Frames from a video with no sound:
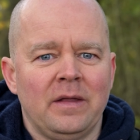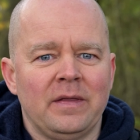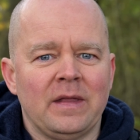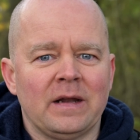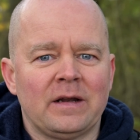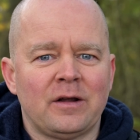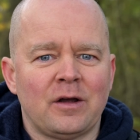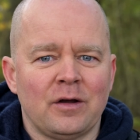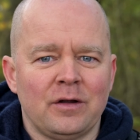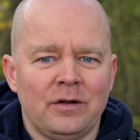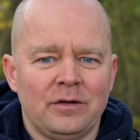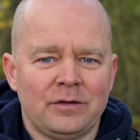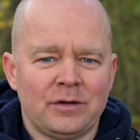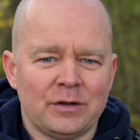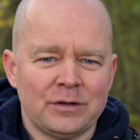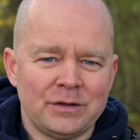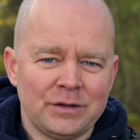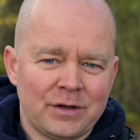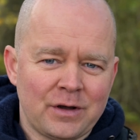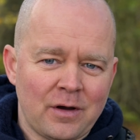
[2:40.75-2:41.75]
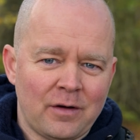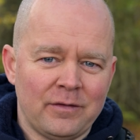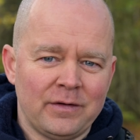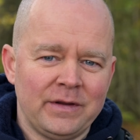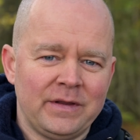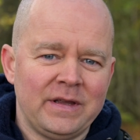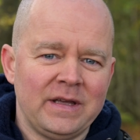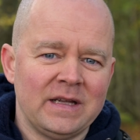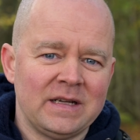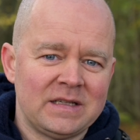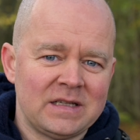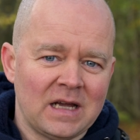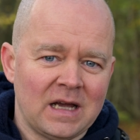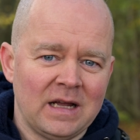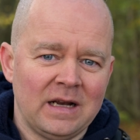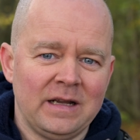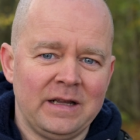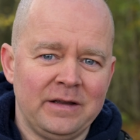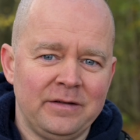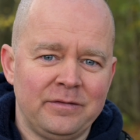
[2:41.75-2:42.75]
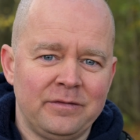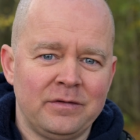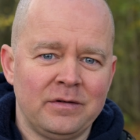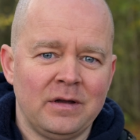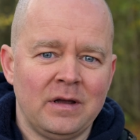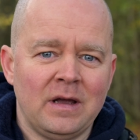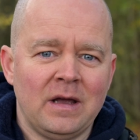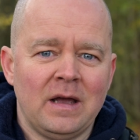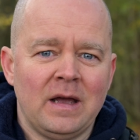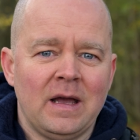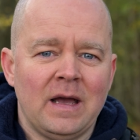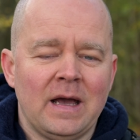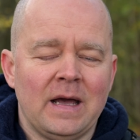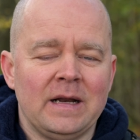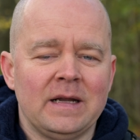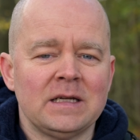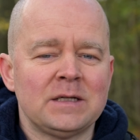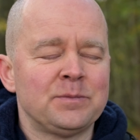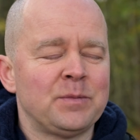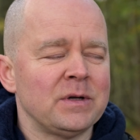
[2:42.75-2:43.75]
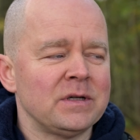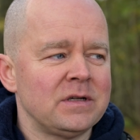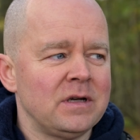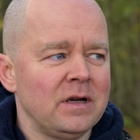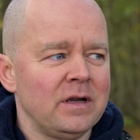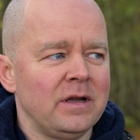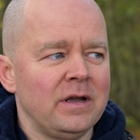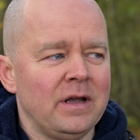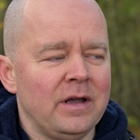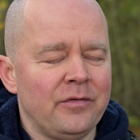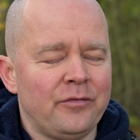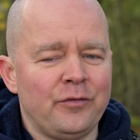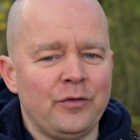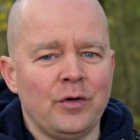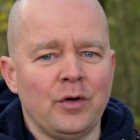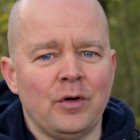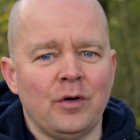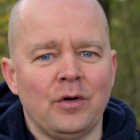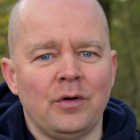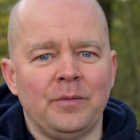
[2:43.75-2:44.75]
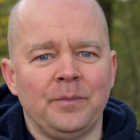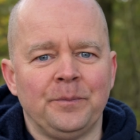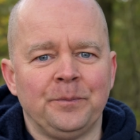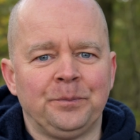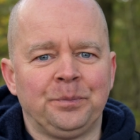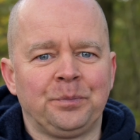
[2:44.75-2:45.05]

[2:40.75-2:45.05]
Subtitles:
that doesn't cover the entire leaf. And especially if you